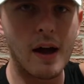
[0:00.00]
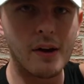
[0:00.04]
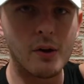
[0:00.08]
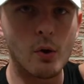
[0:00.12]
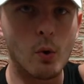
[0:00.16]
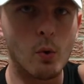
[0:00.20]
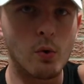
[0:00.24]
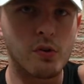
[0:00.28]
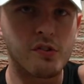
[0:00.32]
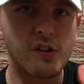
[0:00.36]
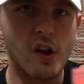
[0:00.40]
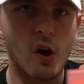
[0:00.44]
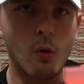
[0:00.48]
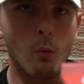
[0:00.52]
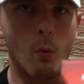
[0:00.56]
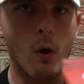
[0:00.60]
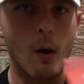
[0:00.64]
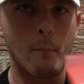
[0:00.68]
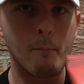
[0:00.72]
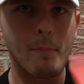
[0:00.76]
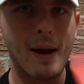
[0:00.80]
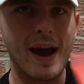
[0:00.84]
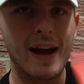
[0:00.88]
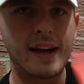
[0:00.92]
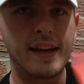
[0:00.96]
and also
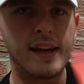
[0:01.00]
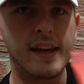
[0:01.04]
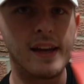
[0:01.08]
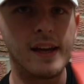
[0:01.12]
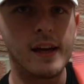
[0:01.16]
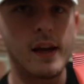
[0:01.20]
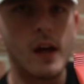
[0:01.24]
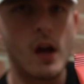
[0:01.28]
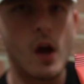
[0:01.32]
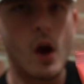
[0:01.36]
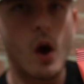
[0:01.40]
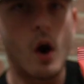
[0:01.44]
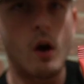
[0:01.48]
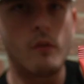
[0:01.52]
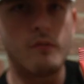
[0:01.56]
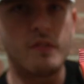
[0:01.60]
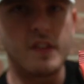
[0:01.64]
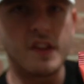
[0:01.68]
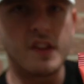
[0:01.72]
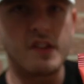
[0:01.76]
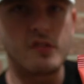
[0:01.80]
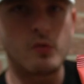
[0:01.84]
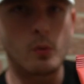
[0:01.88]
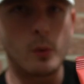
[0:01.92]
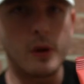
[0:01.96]
one packet of
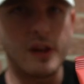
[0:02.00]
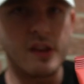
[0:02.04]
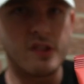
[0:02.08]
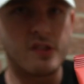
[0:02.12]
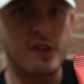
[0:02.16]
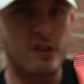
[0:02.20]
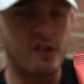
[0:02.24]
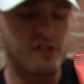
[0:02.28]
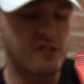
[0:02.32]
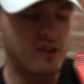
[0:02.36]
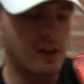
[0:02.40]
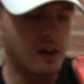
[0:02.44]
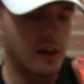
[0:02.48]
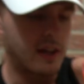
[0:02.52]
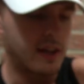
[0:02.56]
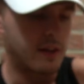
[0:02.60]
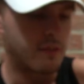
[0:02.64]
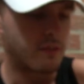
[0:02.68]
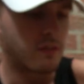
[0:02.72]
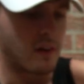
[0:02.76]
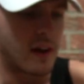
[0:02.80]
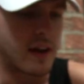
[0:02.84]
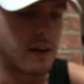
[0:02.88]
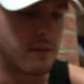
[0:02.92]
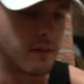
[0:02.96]
the sweet chili
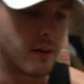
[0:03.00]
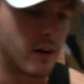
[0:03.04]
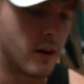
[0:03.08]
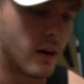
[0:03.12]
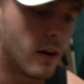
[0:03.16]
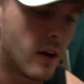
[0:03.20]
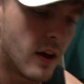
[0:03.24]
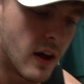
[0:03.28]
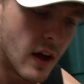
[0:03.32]
flavor.